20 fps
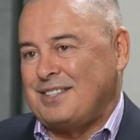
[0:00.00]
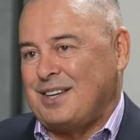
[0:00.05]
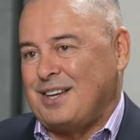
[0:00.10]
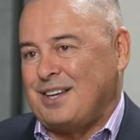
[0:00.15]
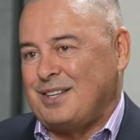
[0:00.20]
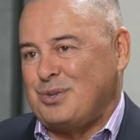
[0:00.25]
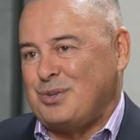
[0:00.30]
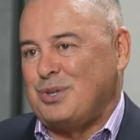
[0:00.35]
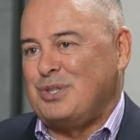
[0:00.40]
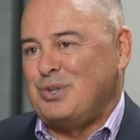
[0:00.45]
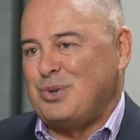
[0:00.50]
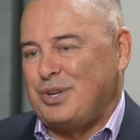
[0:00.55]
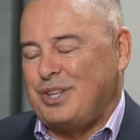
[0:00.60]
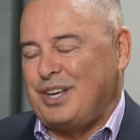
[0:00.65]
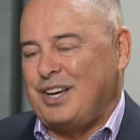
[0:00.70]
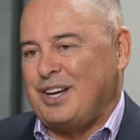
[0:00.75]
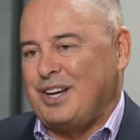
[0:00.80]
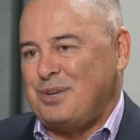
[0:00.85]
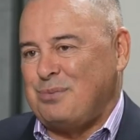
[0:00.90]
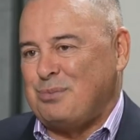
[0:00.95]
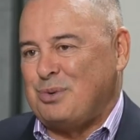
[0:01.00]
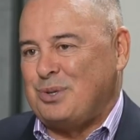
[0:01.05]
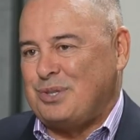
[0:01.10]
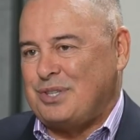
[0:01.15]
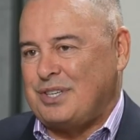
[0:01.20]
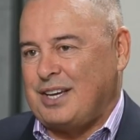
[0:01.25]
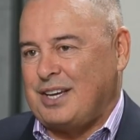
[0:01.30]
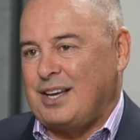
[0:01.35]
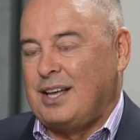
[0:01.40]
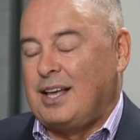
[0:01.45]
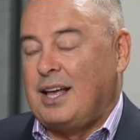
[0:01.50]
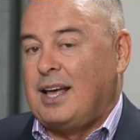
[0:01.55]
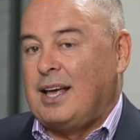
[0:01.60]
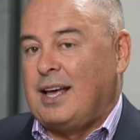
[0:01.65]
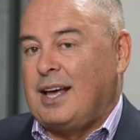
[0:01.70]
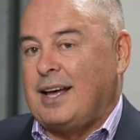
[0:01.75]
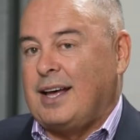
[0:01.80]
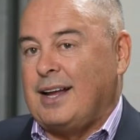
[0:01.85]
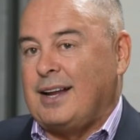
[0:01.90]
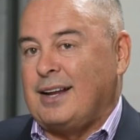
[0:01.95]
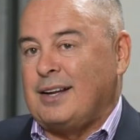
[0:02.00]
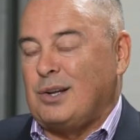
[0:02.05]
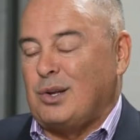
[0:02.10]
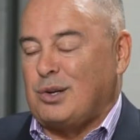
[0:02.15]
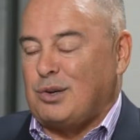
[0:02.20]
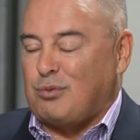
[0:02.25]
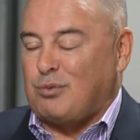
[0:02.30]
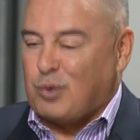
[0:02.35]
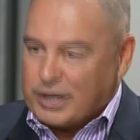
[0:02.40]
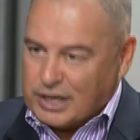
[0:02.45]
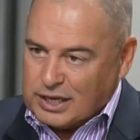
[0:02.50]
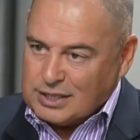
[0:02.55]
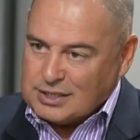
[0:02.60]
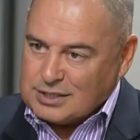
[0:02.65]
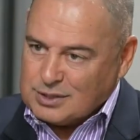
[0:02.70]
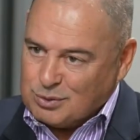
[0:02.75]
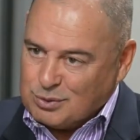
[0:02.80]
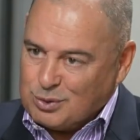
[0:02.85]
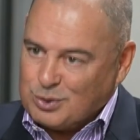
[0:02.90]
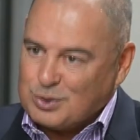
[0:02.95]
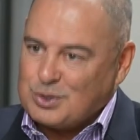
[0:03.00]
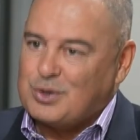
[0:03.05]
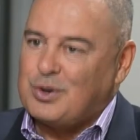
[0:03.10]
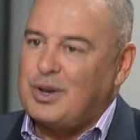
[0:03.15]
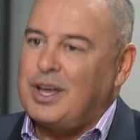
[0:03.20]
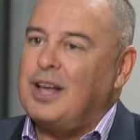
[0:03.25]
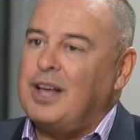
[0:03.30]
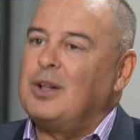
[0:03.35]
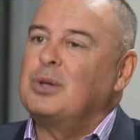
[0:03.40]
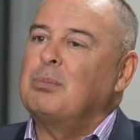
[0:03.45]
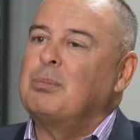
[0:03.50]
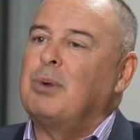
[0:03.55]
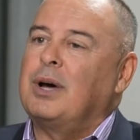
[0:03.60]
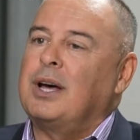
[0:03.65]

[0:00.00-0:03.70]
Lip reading: to enjoy their honeymoons there. A lot of weddings are also held